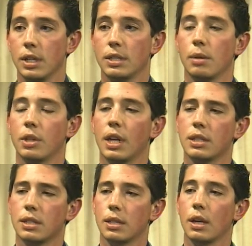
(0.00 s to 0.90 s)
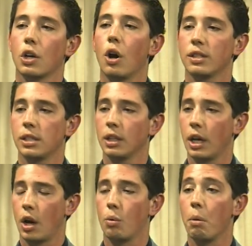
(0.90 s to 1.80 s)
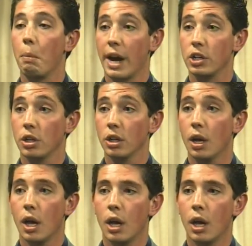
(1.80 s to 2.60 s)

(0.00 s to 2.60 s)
It's something that's constantly a reminder,